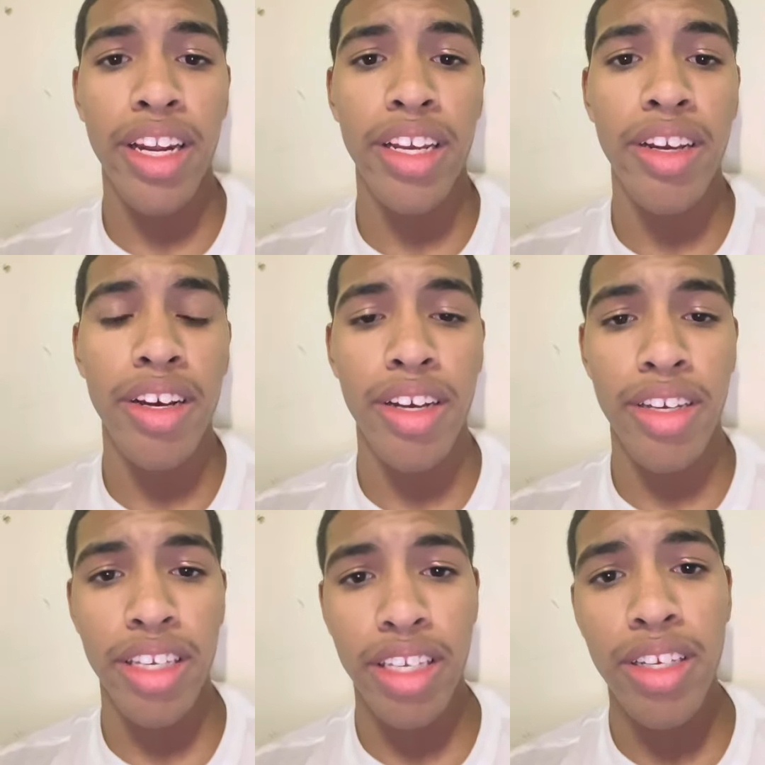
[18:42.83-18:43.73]
I go
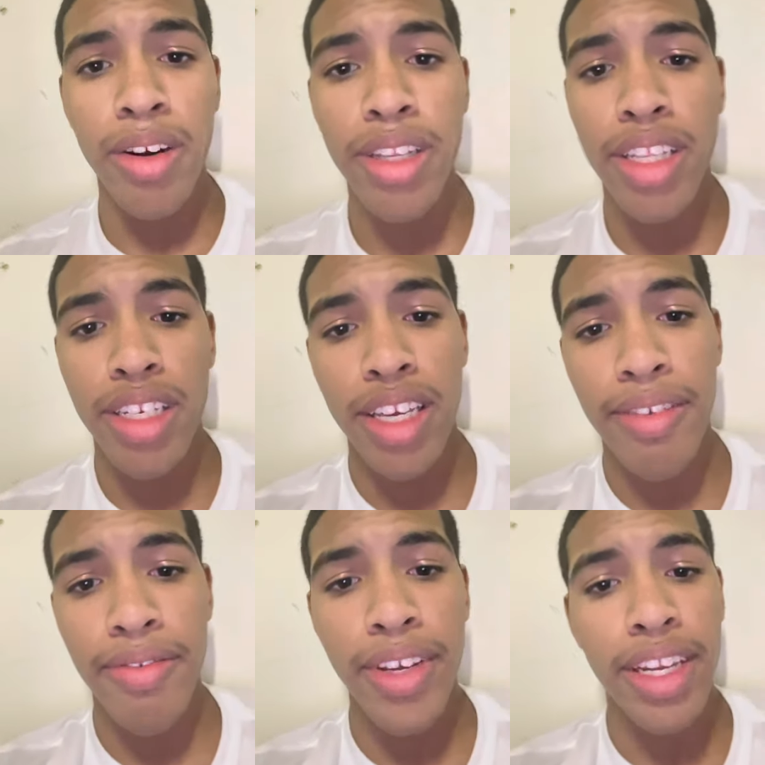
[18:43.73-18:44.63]
go to the
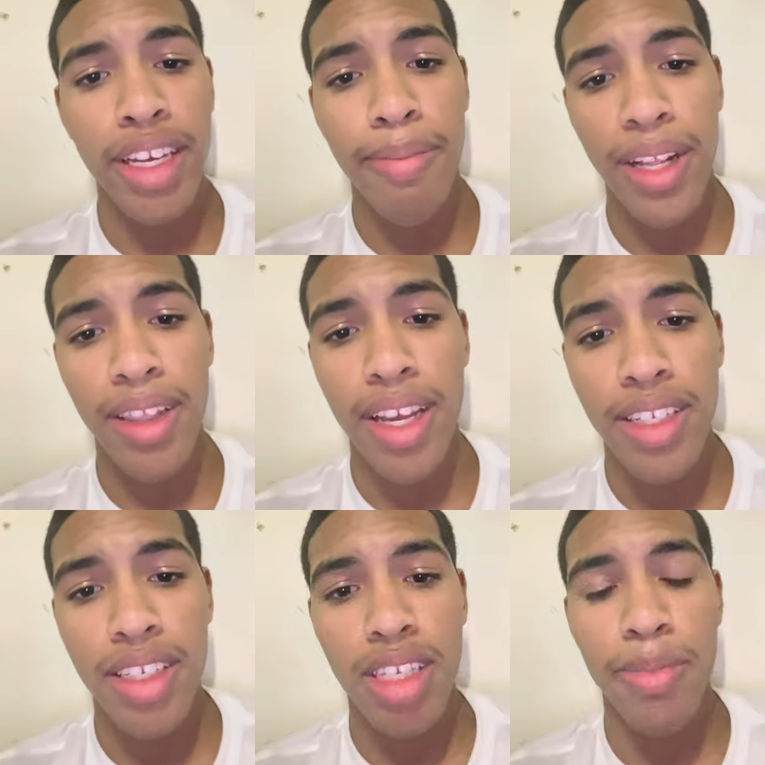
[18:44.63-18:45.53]
DMV and get my
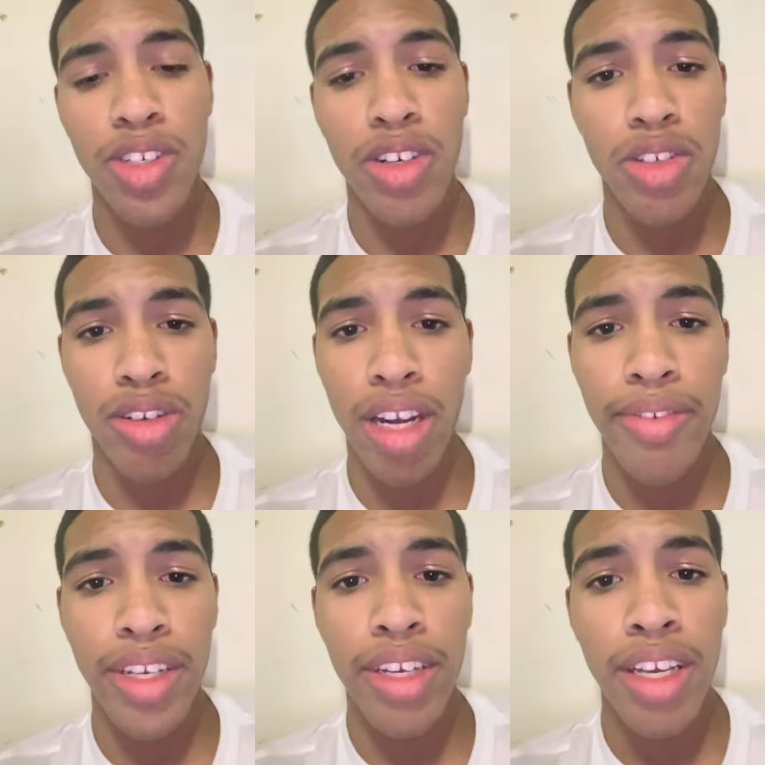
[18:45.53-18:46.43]
license. I'm gonna start
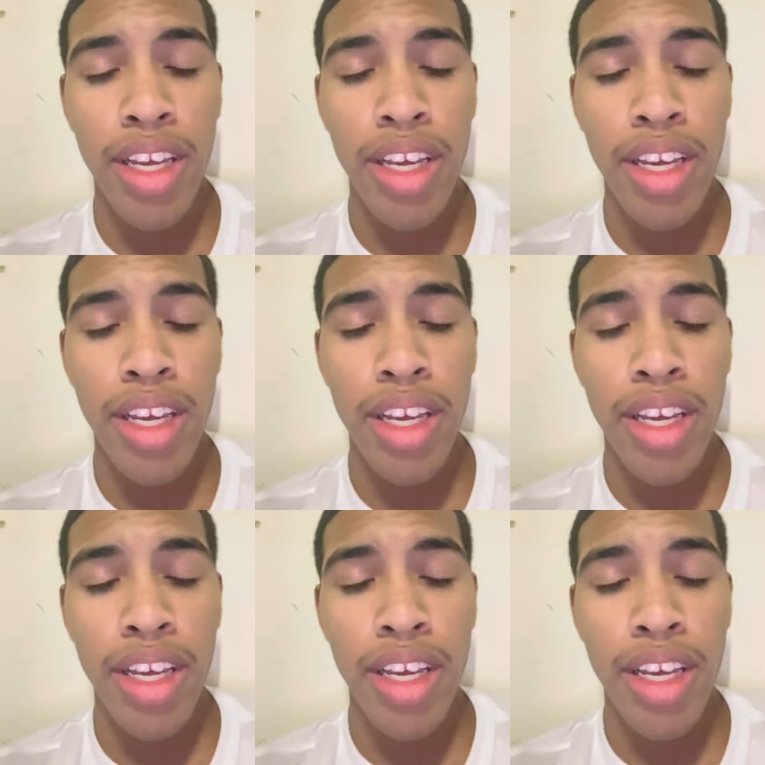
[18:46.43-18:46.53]
driving